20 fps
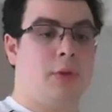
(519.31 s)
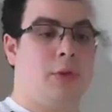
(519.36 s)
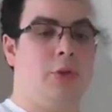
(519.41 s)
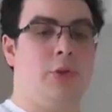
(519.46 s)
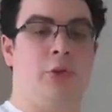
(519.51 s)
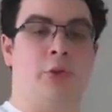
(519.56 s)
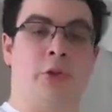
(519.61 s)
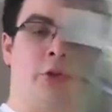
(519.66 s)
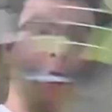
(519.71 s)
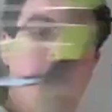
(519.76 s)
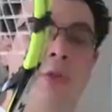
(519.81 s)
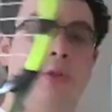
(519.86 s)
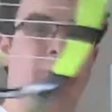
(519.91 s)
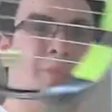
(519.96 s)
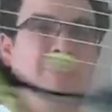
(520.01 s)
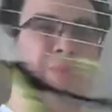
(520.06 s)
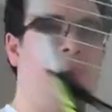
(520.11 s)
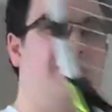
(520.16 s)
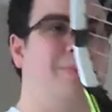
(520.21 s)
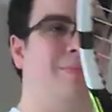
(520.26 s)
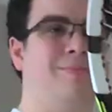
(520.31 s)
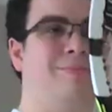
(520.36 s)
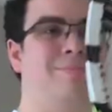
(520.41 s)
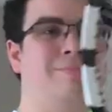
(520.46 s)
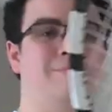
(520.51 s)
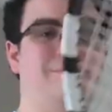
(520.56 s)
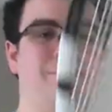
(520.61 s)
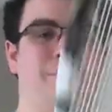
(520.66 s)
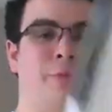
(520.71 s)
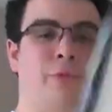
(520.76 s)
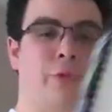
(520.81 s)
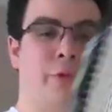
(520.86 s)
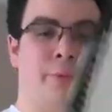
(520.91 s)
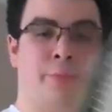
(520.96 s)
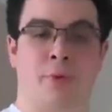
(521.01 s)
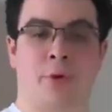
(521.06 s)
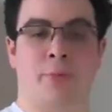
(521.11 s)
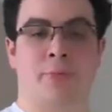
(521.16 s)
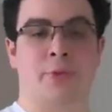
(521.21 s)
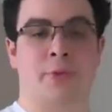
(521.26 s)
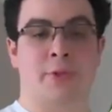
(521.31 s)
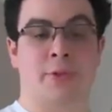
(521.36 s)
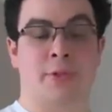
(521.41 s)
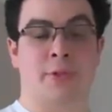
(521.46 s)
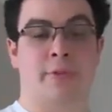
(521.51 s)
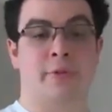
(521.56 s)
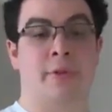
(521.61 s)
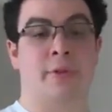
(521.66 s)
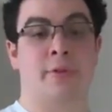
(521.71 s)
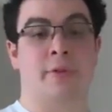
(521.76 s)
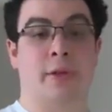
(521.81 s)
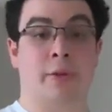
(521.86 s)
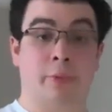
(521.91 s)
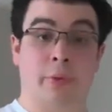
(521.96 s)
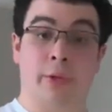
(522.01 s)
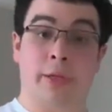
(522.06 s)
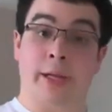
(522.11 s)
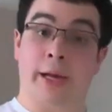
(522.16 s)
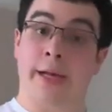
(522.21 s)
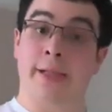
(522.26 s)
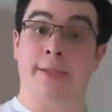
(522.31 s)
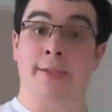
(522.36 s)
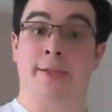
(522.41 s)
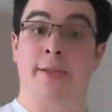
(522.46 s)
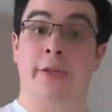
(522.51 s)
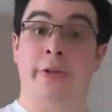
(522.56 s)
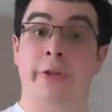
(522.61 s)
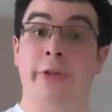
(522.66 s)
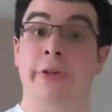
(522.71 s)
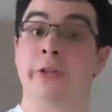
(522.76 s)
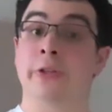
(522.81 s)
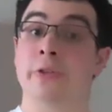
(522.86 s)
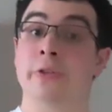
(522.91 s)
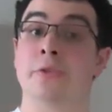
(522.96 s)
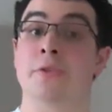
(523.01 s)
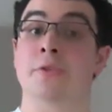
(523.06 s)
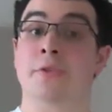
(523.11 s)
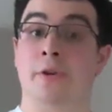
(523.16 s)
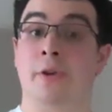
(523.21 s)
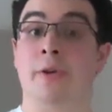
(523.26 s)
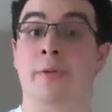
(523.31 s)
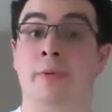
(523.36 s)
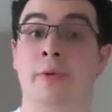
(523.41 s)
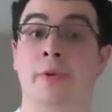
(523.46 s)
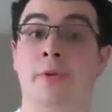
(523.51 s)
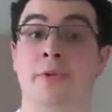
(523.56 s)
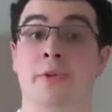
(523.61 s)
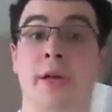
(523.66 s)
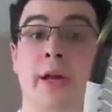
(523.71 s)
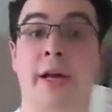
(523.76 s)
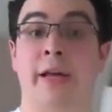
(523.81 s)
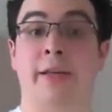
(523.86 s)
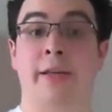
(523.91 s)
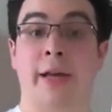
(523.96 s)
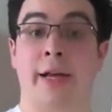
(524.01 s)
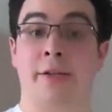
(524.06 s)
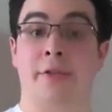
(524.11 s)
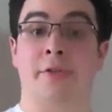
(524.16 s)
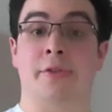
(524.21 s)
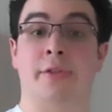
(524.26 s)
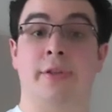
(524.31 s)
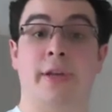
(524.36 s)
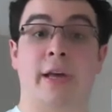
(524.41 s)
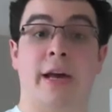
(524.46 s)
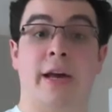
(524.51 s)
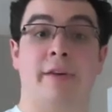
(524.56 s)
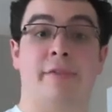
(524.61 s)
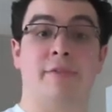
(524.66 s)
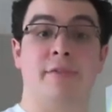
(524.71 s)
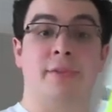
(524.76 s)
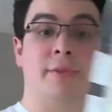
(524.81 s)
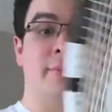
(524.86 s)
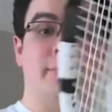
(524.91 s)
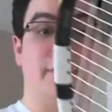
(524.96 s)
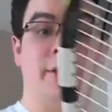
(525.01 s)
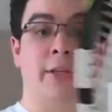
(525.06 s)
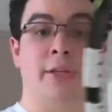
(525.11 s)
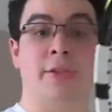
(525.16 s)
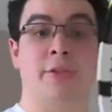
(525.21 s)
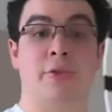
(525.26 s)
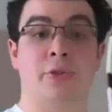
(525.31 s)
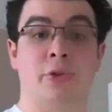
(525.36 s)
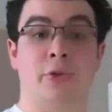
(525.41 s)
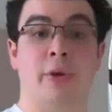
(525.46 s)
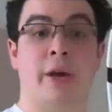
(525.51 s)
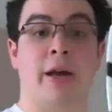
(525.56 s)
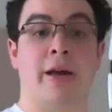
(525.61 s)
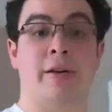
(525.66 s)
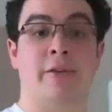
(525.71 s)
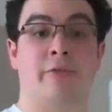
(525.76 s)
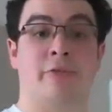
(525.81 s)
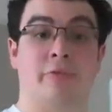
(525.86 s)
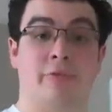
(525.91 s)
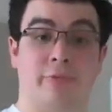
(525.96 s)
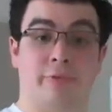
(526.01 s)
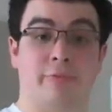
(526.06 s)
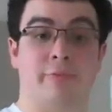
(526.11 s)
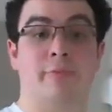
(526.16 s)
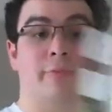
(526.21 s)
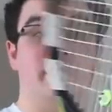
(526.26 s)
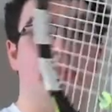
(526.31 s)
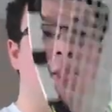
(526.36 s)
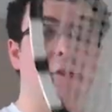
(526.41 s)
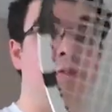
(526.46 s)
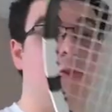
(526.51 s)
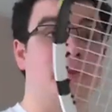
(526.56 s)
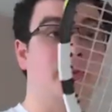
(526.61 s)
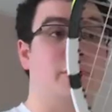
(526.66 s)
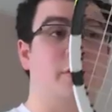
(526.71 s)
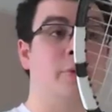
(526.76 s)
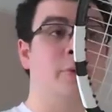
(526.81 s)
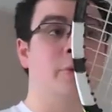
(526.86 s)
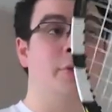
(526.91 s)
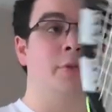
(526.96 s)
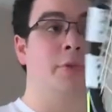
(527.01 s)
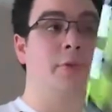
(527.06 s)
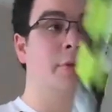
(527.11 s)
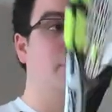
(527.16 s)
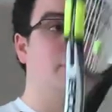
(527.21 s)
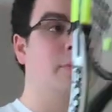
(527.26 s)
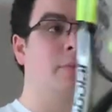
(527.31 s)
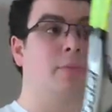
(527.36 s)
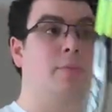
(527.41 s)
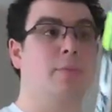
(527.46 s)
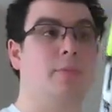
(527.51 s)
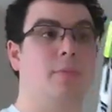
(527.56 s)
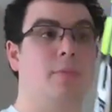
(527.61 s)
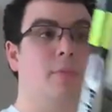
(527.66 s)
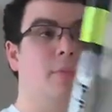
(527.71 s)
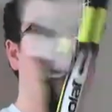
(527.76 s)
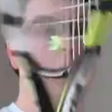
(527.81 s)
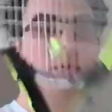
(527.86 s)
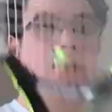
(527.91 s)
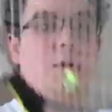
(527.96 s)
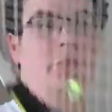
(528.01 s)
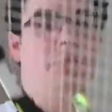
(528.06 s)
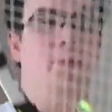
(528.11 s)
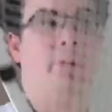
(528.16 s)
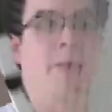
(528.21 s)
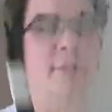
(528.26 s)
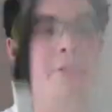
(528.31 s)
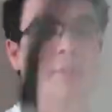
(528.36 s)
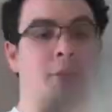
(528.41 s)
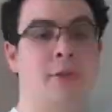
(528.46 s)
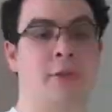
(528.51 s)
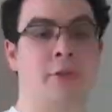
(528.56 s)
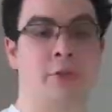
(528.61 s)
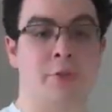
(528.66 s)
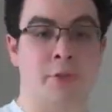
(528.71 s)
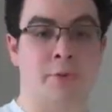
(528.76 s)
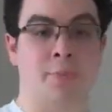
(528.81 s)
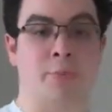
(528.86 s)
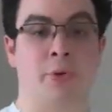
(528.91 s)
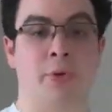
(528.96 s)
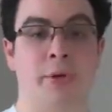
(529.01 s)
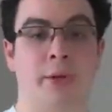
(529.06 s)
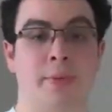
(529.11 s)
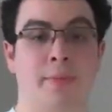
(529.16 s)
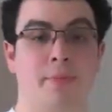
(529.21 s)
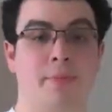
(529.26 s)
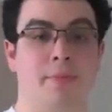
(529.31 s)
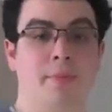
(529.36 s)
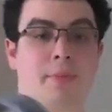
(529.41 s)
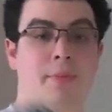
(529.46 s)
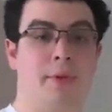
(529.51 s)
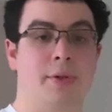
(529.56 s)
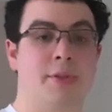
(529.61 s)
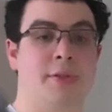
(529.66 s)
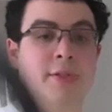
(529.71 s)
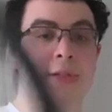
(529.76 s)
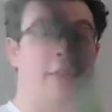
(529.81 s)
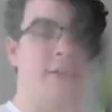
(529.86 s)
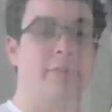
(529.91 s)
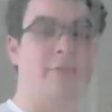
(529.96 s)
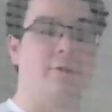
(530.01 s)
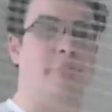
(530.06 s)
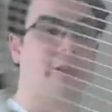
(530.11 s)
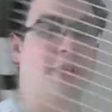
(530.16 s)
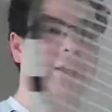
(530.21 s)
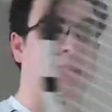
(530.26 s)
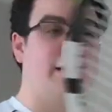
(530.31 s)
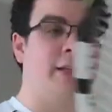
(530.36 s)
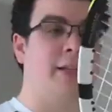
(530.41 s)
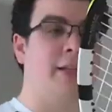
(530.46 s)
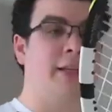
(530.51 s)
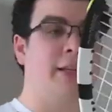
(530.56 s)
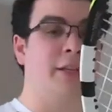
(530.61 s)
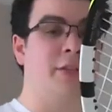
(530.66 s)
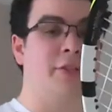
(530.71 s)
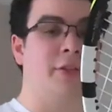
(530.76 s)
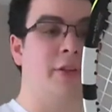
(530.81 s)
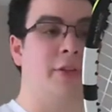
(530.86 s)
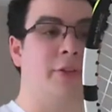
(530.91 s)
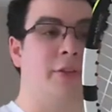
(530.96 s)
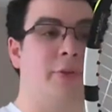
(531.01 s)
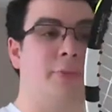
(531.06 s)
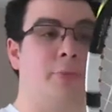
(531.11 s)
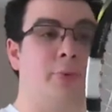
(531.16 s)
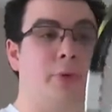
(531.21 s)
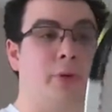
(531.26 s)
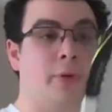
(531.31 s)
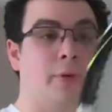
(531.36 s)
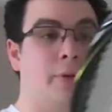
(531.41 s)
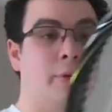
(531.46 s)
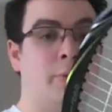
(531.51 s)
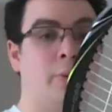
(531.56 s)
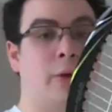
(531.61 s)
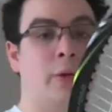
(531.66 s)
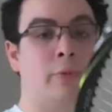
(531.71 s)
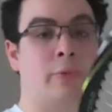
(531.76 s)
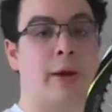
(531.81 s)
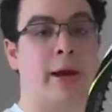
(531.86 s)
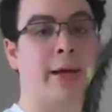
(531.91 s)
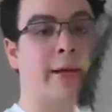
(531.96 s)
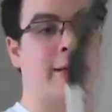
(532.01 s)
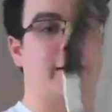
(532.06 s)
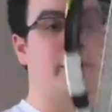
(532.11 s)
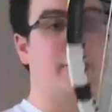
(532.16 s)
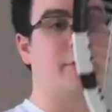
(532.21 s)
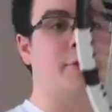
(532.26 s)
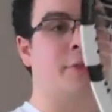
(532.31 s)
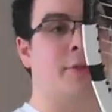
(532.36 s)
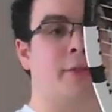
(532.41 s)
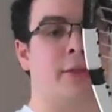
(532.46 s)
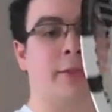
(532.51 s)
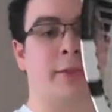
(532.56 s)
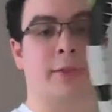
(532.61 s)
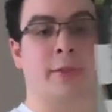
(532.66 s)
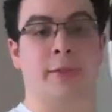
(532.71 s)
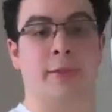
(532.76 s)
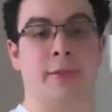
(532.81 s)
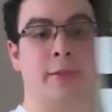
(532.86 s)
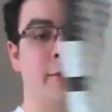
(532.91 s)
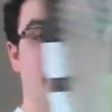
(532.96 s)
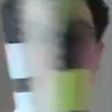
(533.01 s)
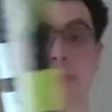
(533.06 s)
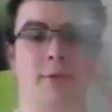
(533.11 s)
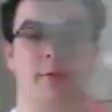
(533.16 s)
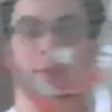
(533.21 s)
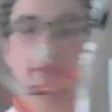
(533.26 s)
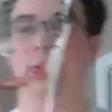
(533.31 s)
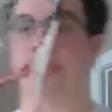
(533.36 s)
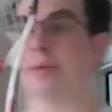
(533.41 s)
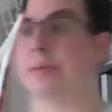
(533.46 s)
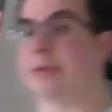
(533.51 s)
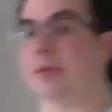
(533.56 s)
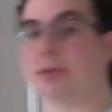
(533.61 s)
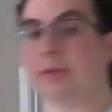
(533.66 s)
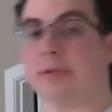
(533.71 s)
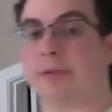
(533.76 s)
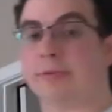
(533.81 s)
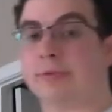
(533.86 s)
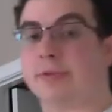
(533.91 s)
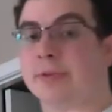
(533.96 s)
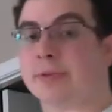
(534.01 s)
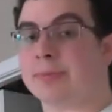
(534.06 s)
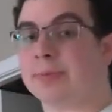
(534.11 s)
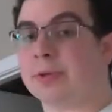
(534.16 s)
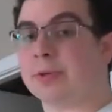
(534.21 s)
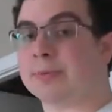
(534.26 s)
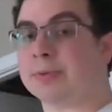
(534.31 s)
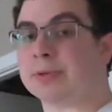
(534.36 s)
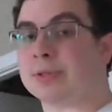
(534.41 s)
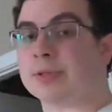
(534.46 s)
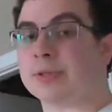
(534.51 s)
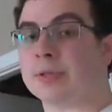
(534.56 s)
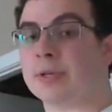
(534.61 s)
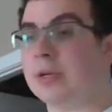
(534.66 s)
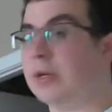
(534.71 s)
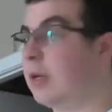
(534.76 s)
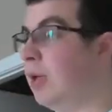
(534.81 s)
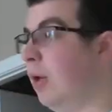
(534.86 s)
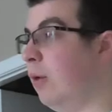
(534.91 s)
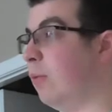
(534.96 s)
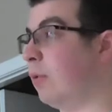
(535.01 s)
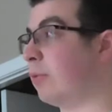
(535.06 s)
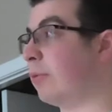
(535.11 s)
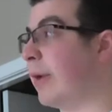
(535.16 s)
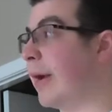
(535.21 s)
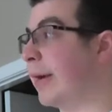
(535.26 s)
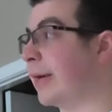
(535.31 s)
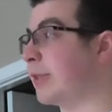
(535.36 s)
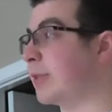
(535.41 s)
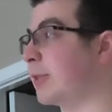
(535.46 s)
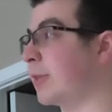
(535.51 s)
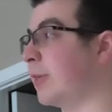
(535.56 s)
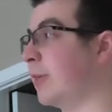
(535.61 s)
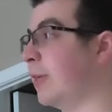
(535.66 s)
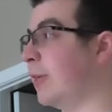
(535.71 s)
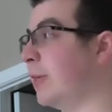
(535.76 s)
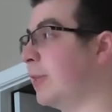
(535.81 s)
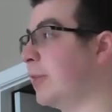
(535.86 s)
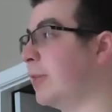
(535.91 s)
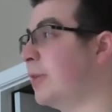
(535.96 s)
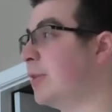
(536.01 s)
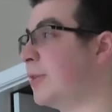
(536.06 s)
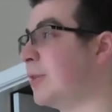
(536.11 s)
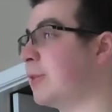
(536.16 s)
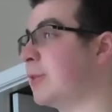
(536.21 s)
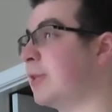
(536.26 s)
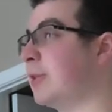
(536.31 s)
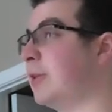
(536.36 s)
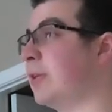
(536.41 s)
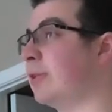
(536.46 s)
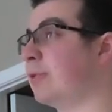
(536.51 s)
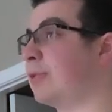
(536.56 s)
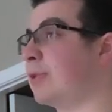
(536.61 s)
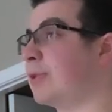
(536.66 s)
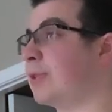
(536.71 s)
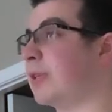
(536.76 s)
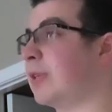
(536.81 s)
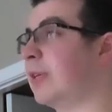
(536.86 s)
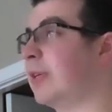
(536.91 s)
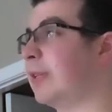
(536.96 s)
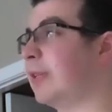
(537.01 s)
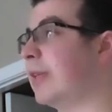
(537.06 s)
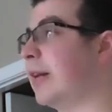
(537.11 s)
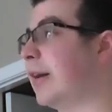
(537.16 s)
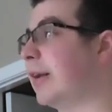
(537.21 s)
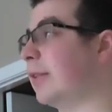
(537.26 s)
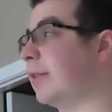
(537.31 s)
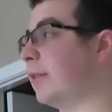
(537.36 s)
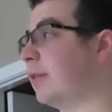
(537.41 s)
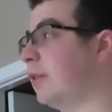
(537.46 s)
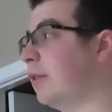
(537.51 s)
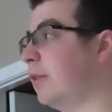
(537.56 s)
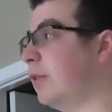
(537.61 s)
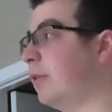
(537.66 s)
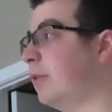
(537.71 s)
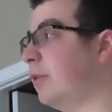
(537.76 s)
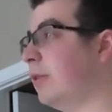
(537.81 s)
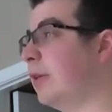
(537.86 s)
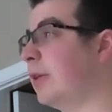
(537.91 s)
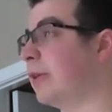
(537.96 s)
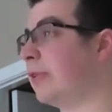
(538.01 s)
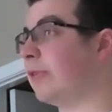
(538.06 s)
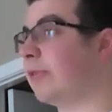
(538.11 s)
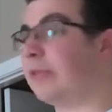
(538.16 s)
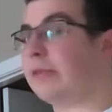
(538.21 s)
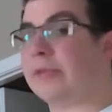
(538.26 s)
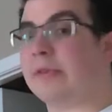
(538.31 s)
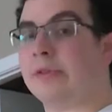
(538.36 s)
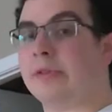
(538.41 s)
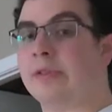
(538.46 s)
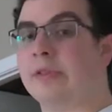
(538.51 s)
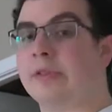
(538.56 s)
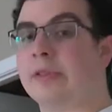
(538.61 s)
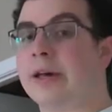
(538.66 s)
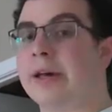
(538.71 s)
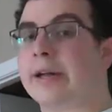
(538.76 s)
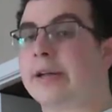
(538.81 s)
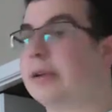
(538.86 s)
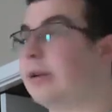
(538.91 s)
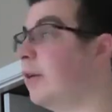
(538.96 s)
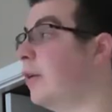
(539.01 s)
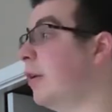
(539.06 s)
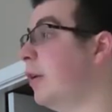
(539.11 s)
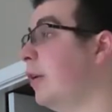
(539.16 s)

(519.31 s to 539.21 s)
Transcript: You could, for the purposes of this, I would not say you could use Star Wars. I actually have some kids who have done Star Wars. You basically just put, instead of like hitting each other, you put one racket goes like this. Let me turn it for the purposes. One racket's gonna hit this, the other one's gonna hit that, this, that.